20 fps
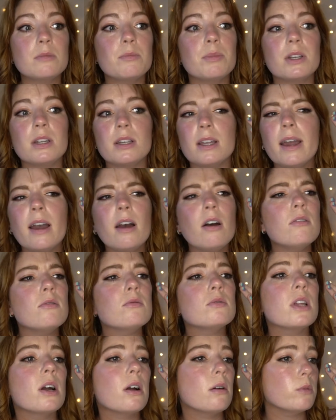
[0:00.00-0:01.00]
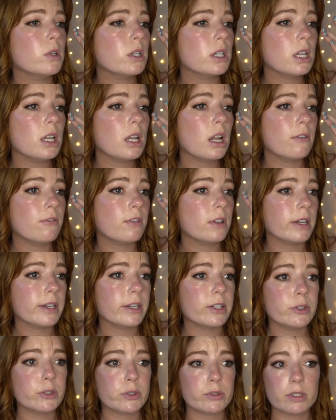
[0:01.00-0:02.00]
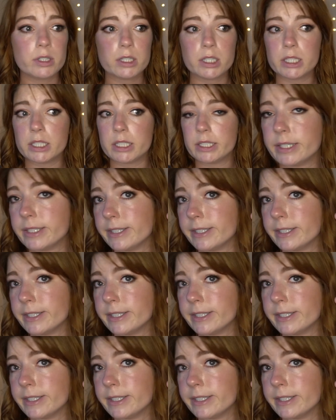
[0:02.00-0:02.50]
But now I'm looking at it, I feel like it looks really good.